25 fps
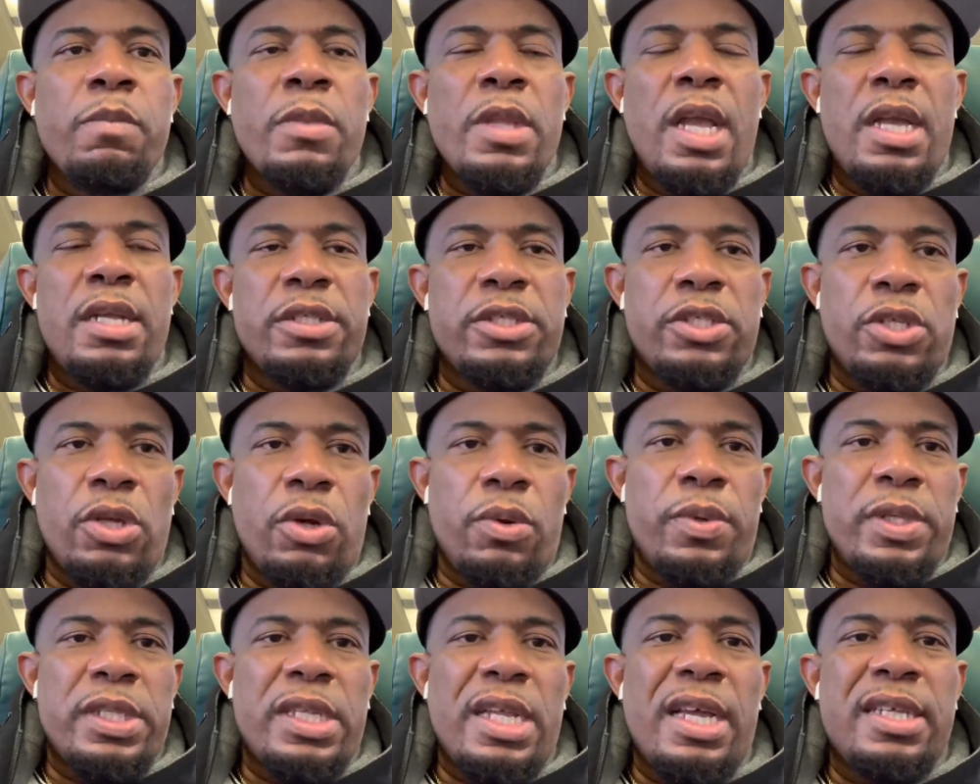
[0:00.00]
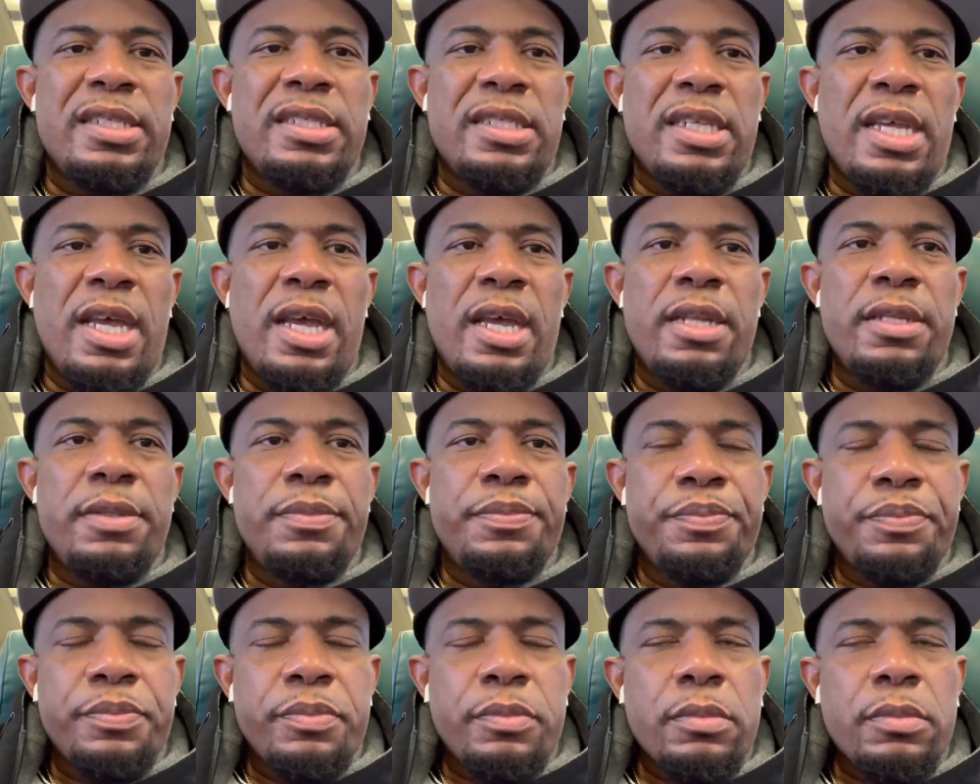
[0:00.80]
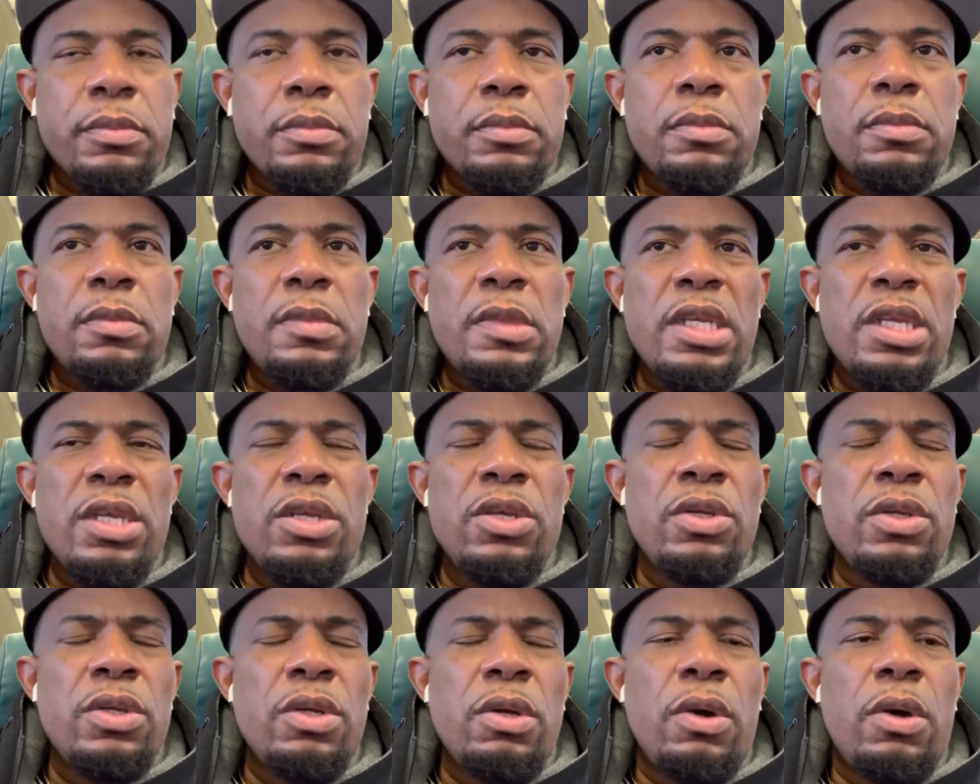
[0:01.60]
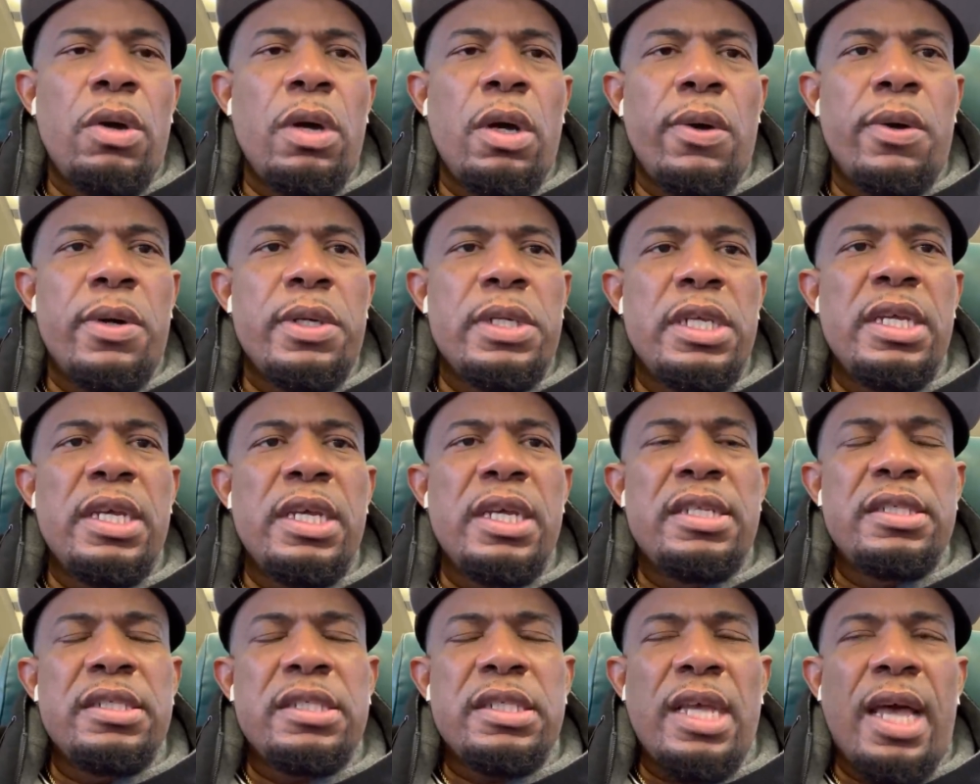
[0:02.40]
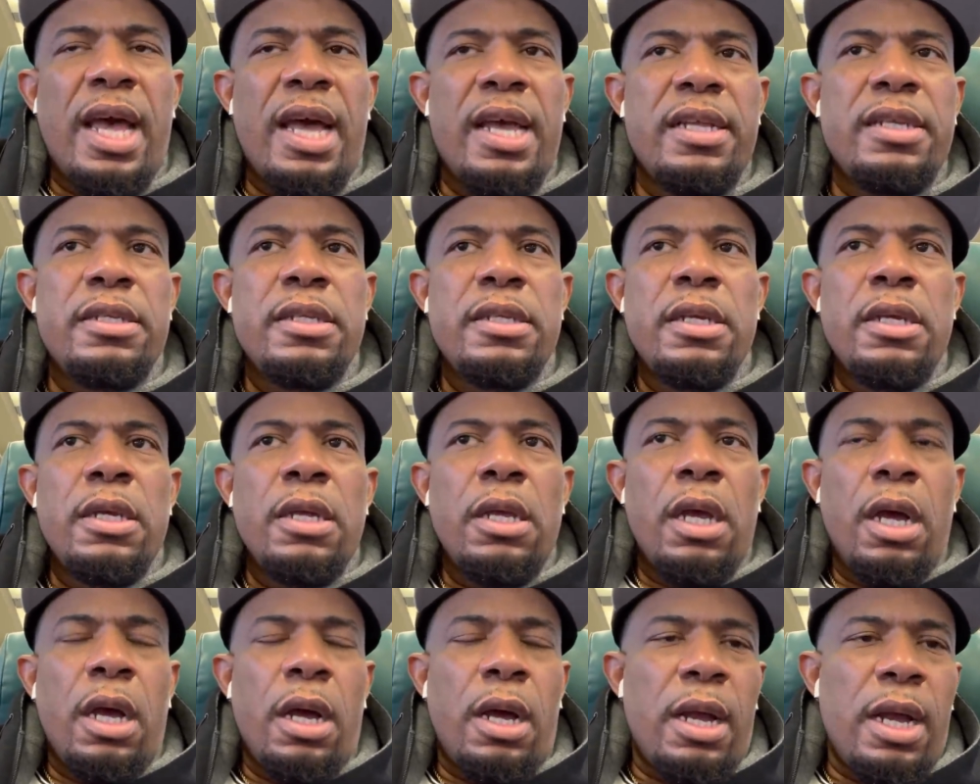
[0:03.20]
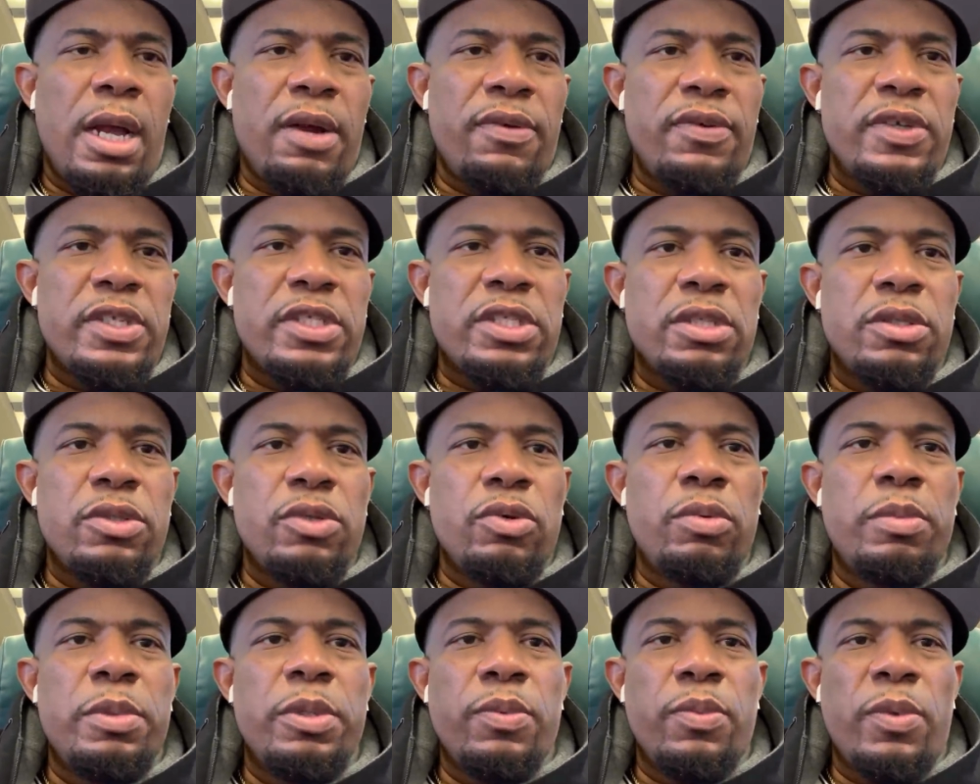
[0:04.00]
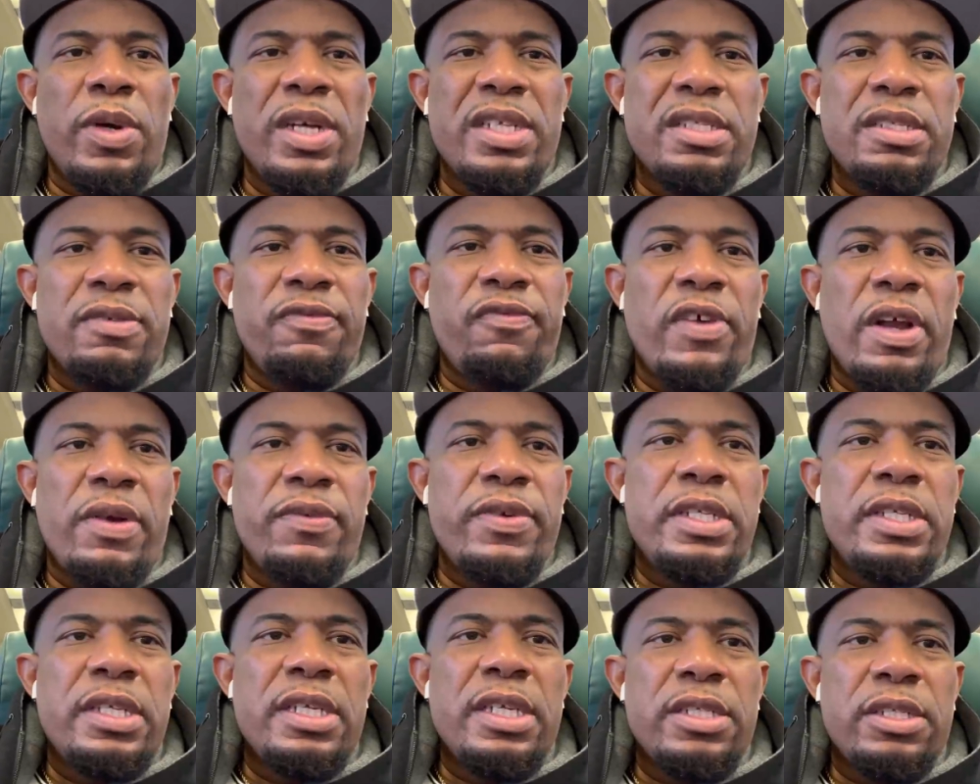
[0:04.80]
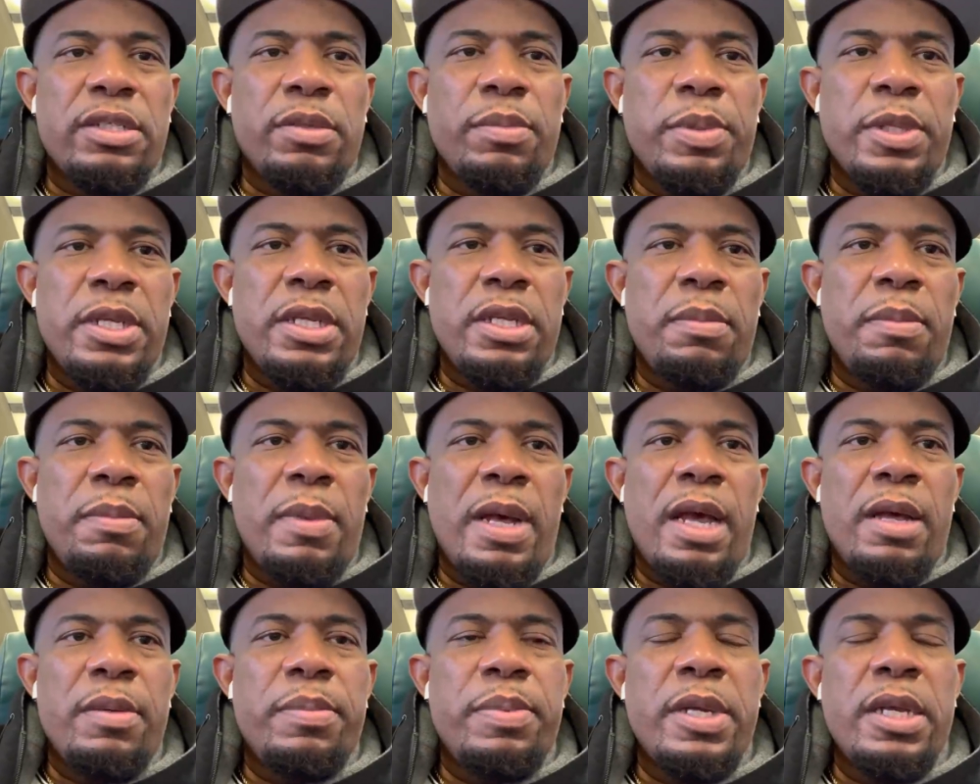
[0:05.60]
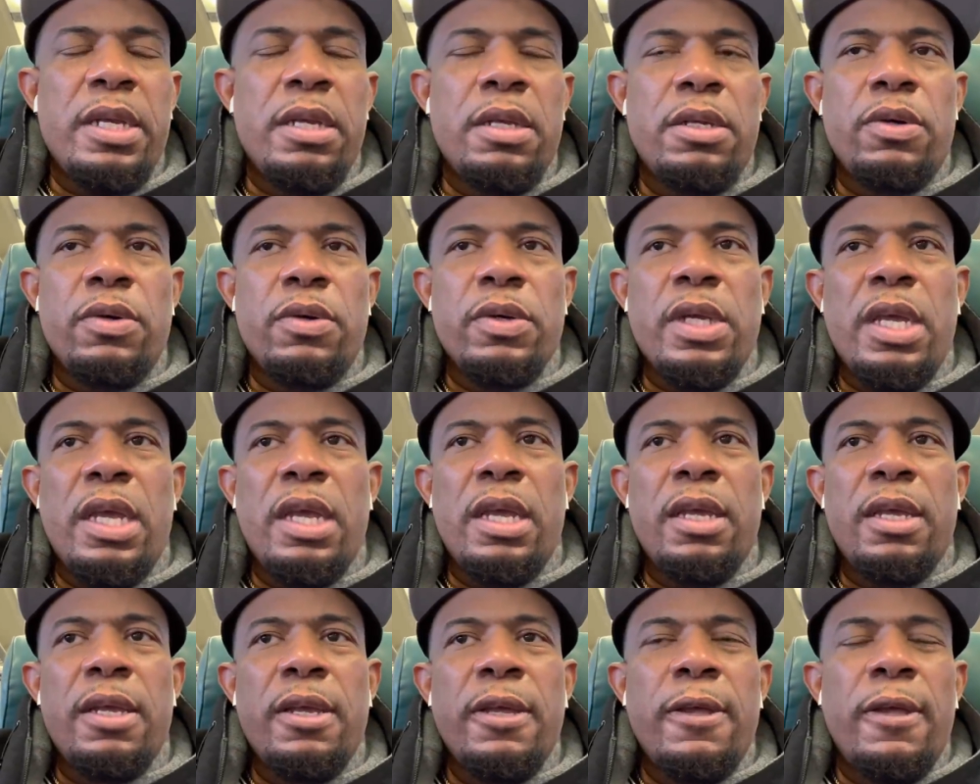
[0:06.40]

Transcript: And so with that said, on the inside, Erickson Lubin wasn't very disciplined, in my opinion, okay?